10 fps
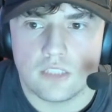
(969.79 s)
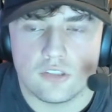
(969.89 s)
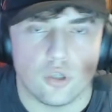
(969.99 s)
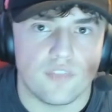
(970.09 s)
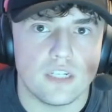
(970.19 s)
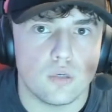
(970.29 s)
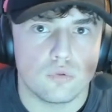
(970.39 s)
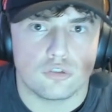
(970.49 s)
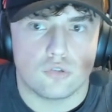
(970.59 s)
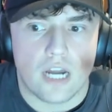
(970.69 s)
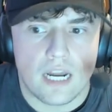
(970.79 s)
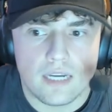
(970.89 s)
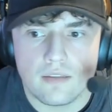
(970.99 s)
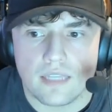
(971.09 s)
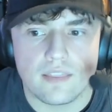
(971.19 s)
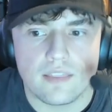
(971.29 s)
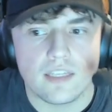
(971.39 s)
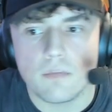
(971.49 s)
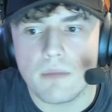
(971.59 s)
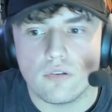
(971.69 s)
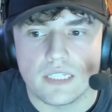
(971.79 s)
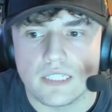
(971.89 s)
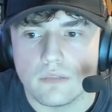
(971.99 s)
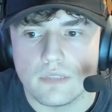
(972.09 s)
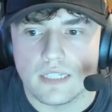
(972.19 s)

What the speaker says: So if they don't try, like, think about Lego